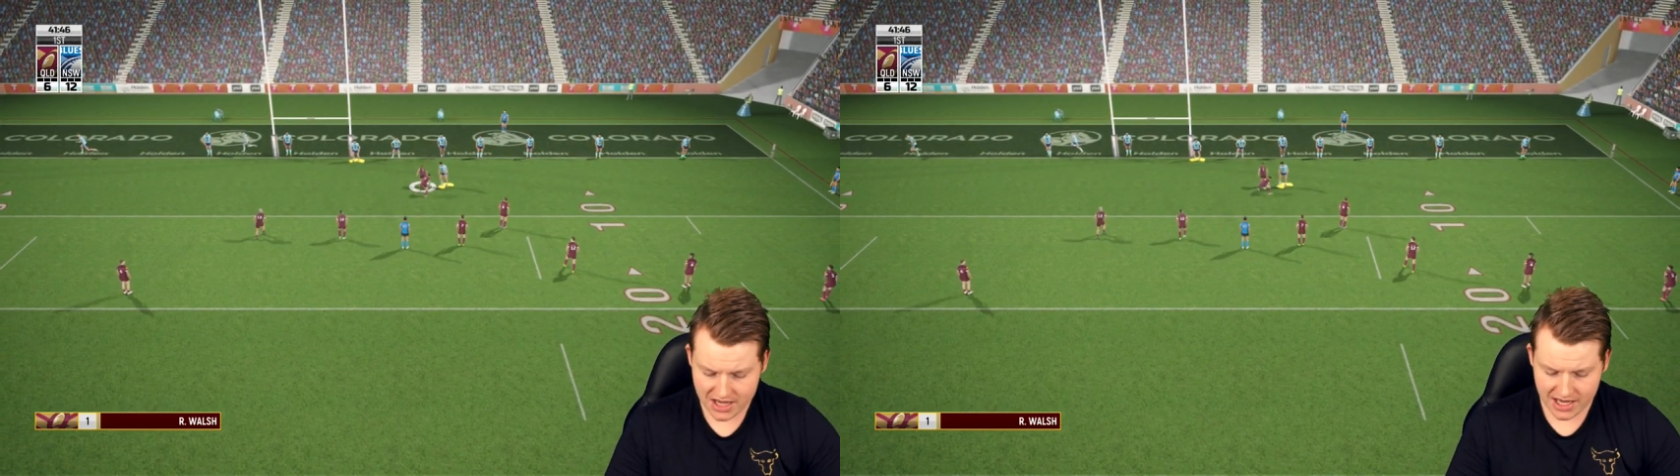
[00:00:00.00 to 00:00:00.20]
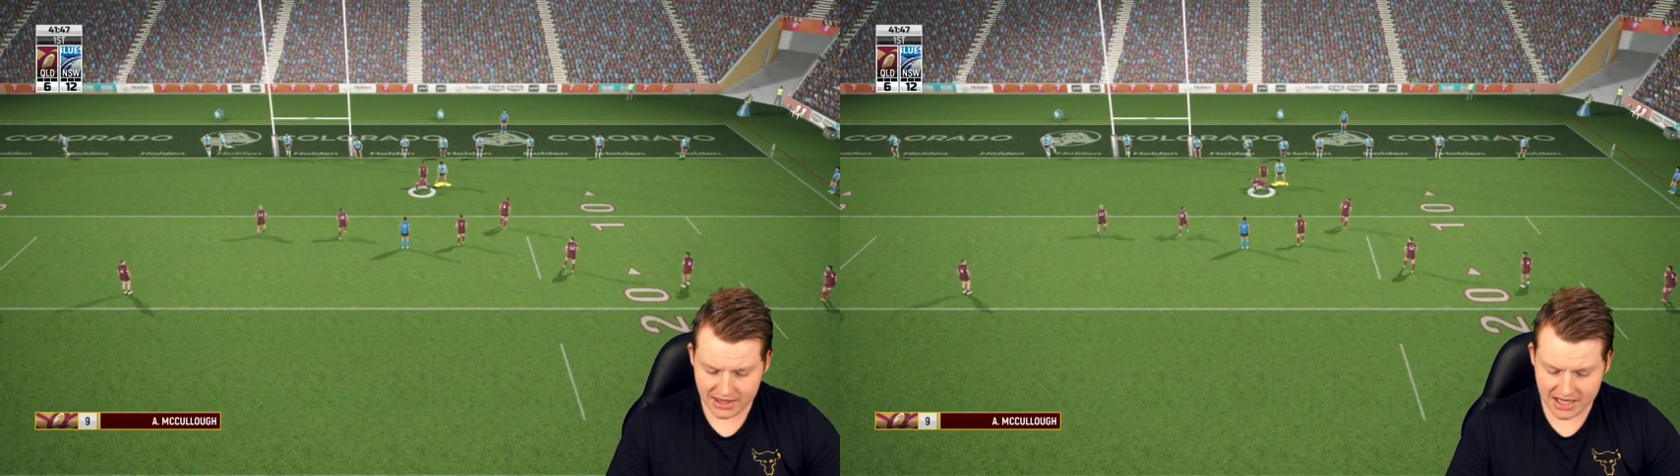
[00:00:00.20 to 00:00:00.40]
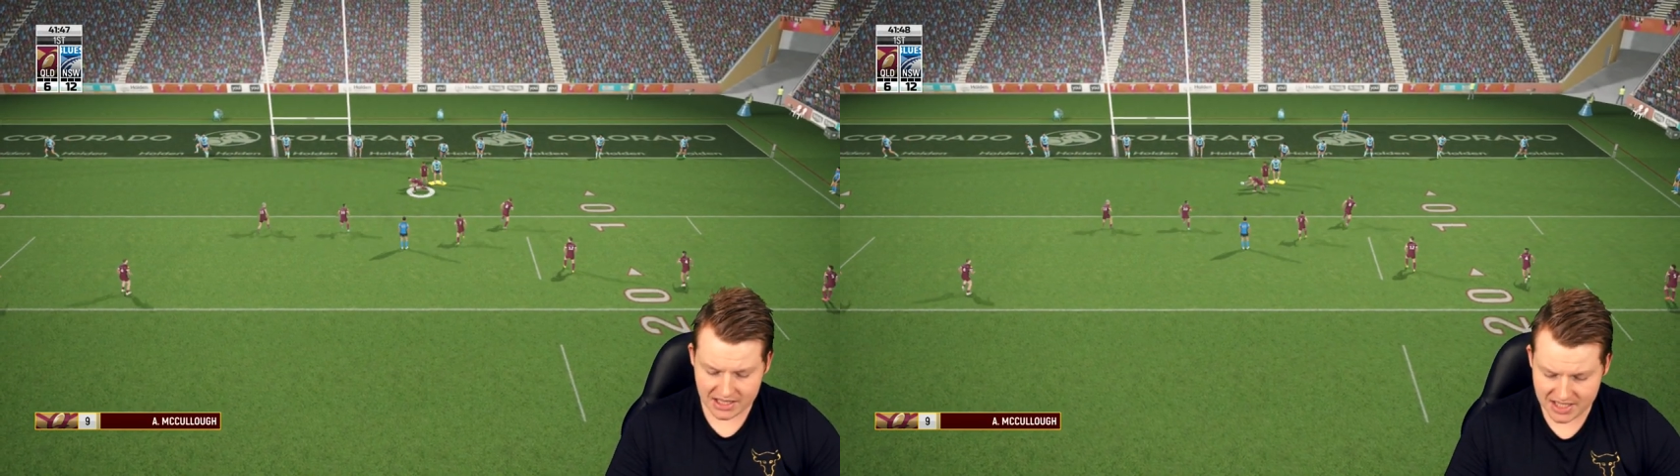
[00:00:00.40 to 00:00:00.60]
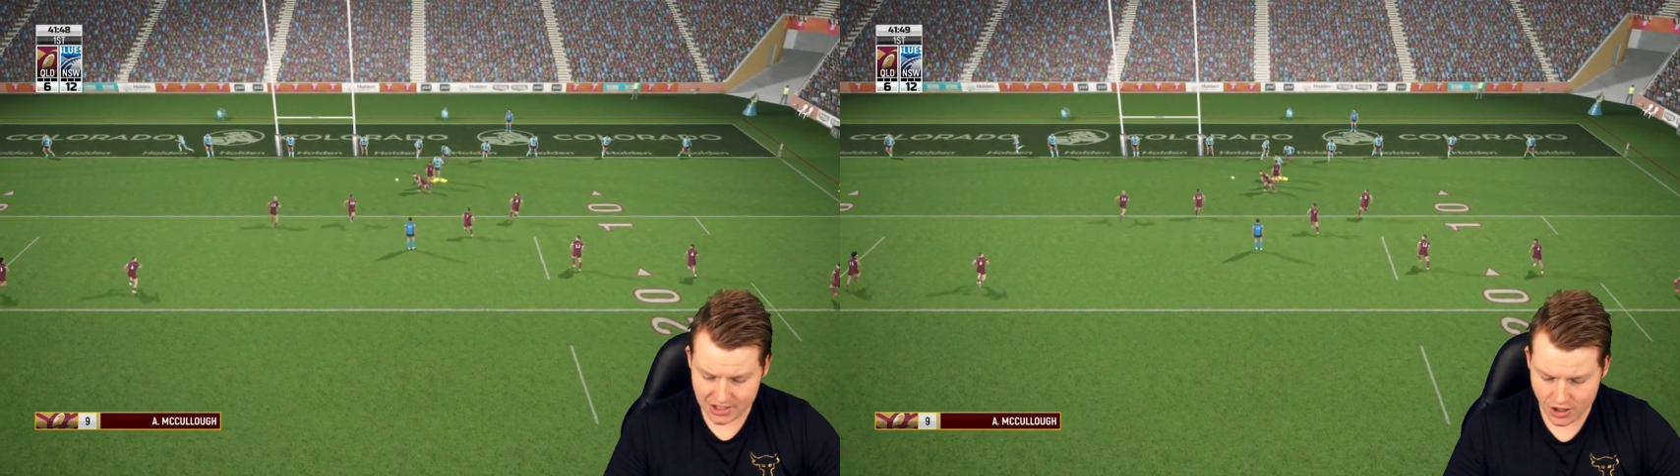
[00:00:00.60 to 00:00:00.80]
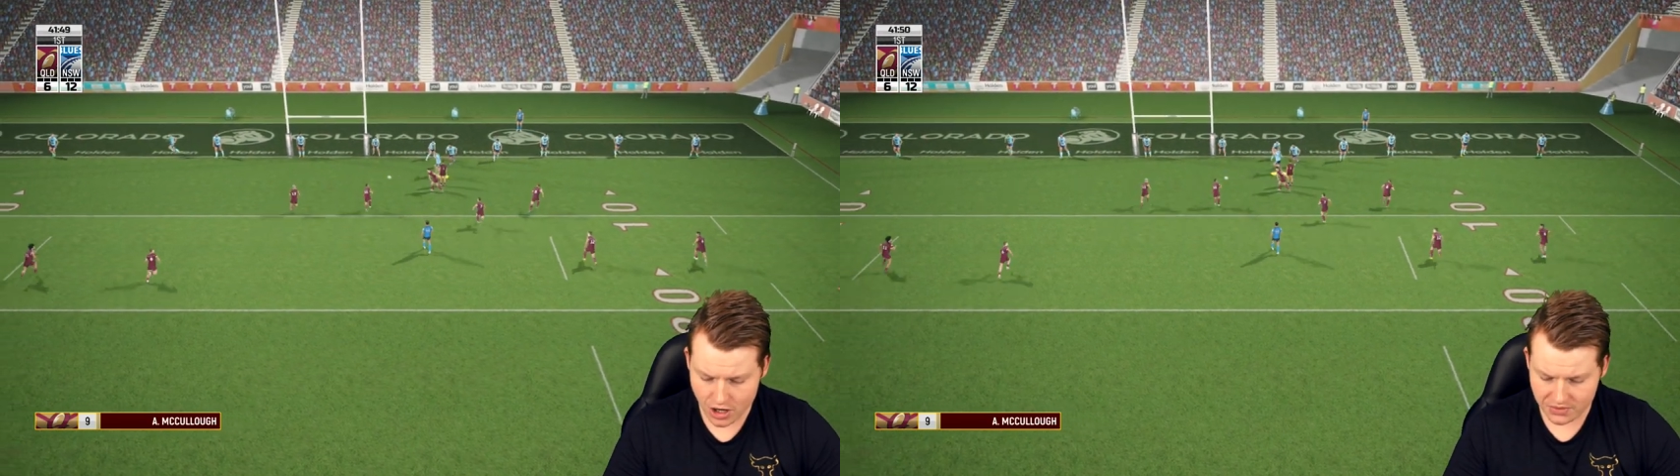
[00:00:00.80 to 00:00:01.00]
Can they
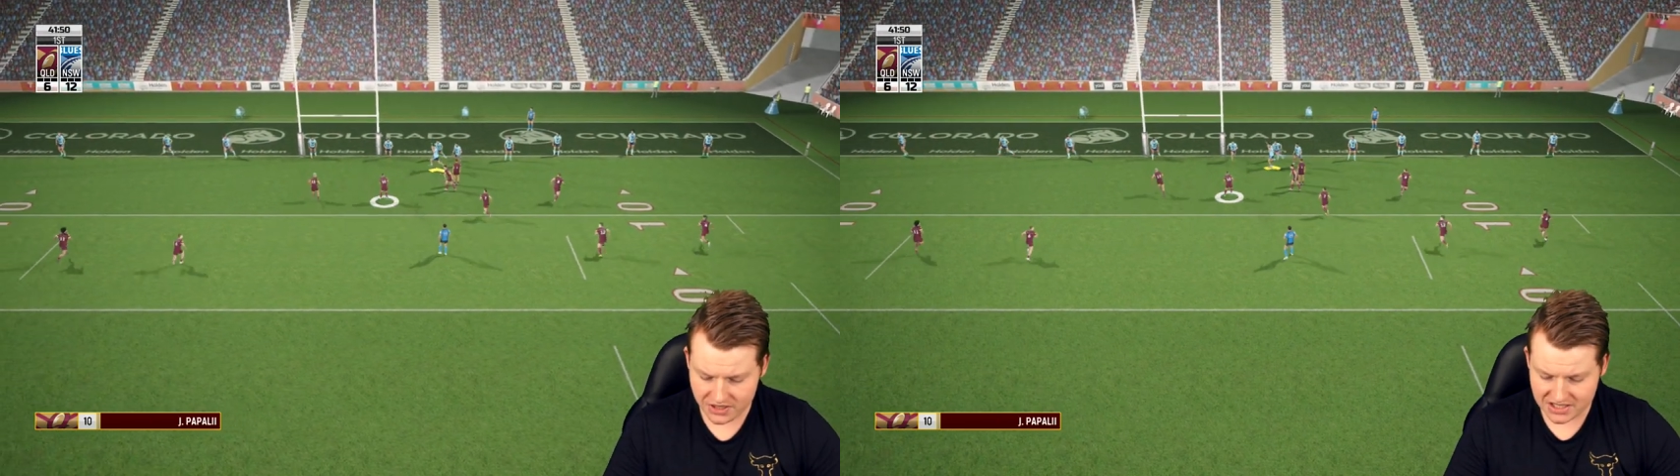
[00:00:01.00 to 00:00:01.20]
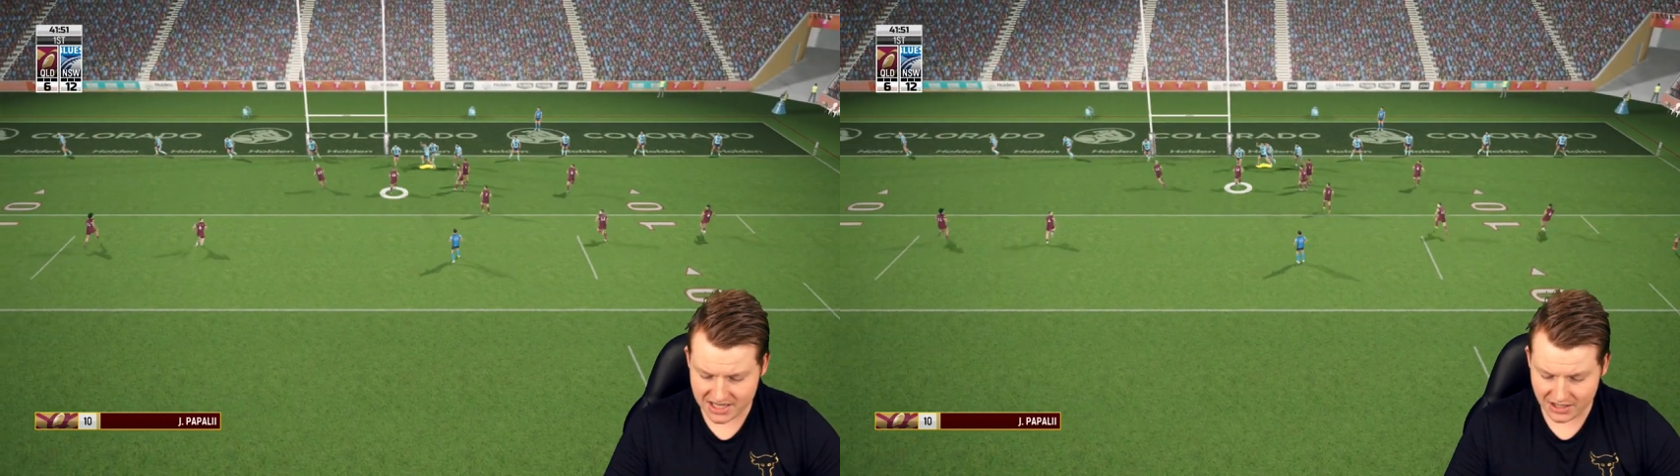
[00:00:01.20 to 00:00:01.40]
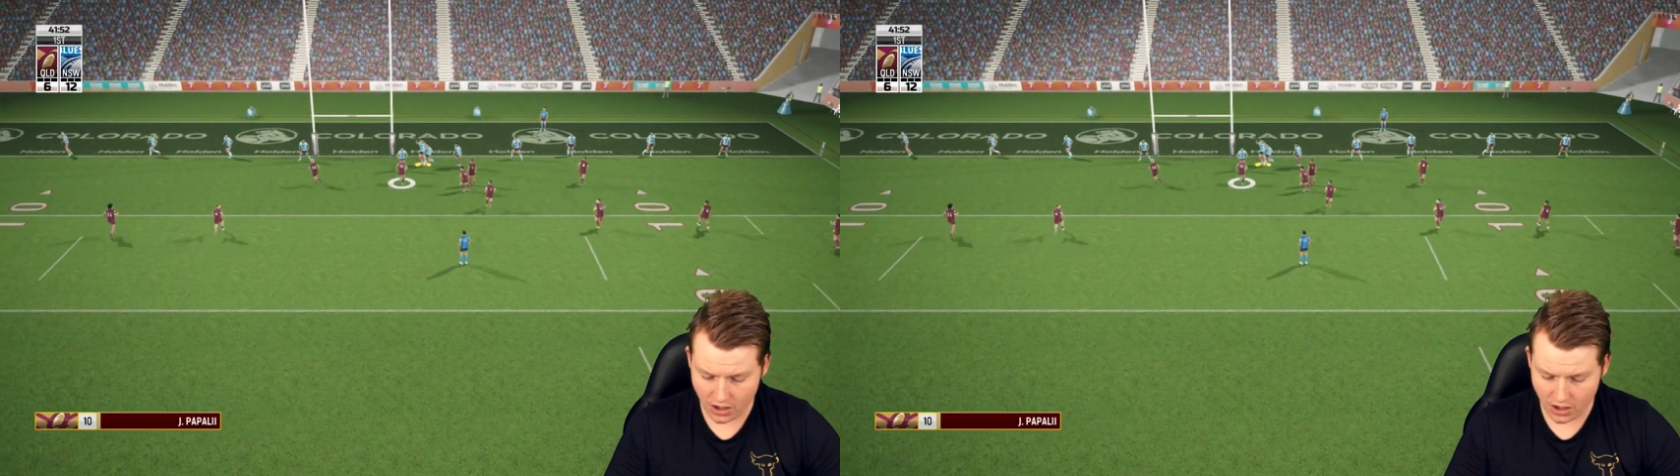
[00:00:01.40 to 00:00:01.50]
continue on with this?